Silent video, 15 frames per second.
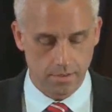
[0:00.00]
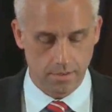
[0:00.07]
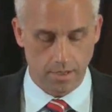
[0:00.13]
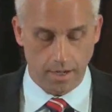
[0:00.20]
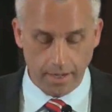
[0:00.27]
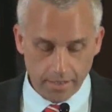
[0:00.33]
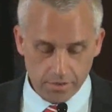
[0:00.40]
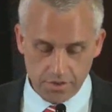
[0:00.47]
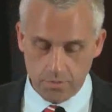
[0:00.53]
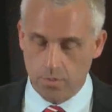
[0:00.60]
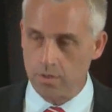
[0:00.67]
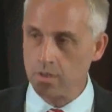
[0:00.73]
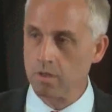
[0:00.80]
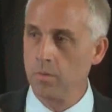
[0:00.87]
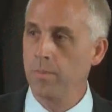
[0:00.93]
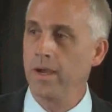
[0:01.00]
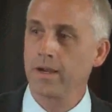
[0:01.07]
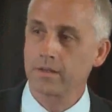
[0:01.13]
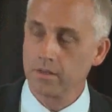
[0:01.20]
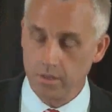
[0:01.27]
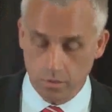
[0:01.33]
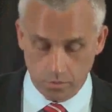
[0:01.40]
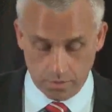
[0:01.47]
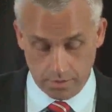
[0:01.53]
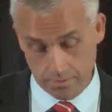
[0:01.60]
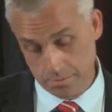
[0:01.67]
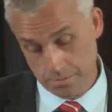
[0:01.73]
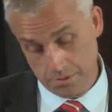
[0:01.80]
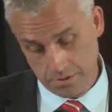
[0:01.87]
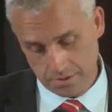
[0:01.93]
I actually want to go back to the Old
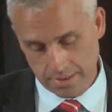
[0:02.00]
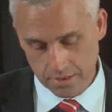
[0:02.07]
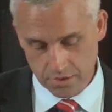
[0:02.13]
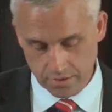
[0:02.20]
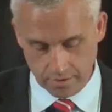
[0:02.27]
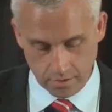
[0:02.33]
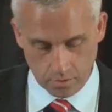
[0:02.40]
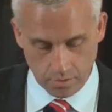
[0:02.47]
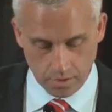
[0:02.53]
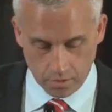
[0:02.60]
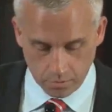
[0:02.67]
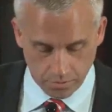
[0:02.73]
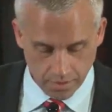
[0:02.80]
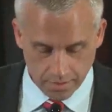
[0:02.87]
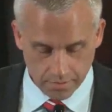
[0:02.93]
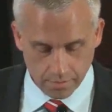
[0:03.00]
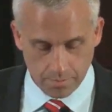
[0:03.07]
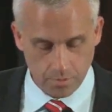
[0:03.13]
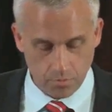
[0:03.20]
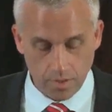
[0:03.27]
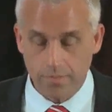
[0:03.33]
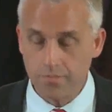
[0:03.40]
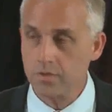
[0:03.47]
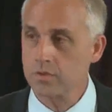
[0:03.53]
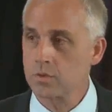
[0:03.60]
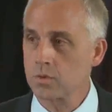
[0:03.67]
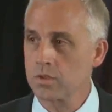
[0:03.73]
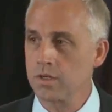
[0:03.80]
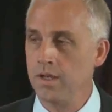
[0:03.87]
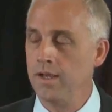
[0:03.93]
Testament. This is actually the only Old Testament reference we're
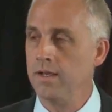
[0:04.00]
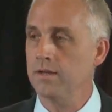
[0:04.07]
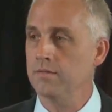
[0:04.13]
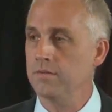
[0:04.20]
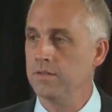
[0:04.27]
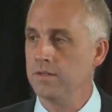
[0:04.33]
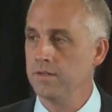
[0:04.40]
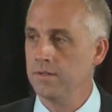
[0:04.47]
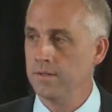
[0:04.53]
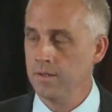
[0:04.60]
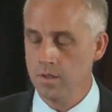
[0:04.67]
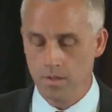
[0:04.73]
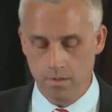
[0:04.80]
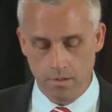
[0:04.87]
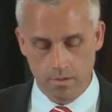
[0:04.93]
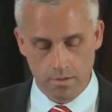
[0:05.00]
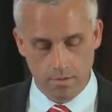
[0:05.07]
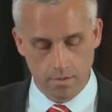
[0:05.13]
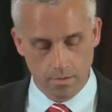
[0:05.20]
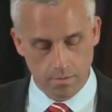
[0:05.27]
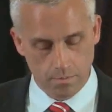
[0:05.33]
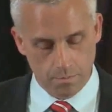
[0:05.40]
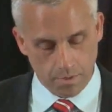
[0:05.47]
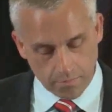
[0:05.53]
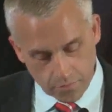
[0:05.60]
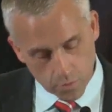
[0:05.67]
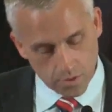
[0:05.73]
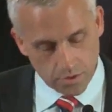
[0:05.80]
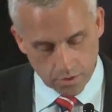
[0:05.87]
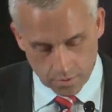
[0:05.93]
going to have. But if you
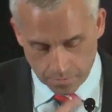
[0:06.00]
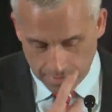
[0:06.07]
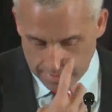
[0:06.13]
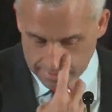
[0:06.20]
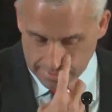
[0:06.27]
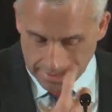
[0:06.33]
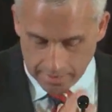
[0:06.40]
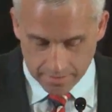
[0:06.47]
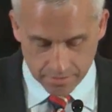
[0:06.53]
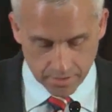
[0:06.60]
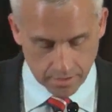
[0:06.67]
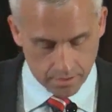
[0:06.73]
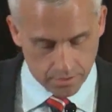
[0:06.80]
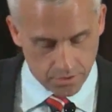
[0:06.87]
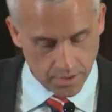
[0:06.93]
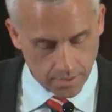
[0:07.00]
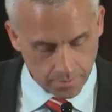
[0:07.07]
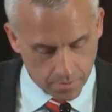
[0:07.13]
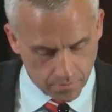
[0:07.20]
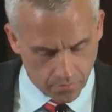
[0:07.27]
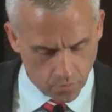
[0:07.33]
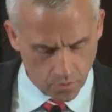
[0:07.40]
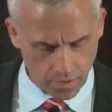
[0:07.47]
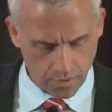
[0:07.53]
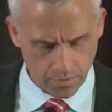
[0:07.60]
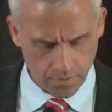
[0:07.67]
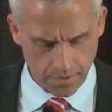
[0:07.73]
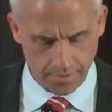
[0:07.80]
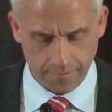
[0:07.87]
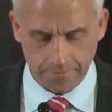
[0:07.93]
would turn back to Isaiah chapter
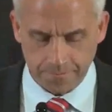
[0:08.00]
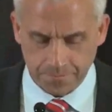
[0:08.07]
43.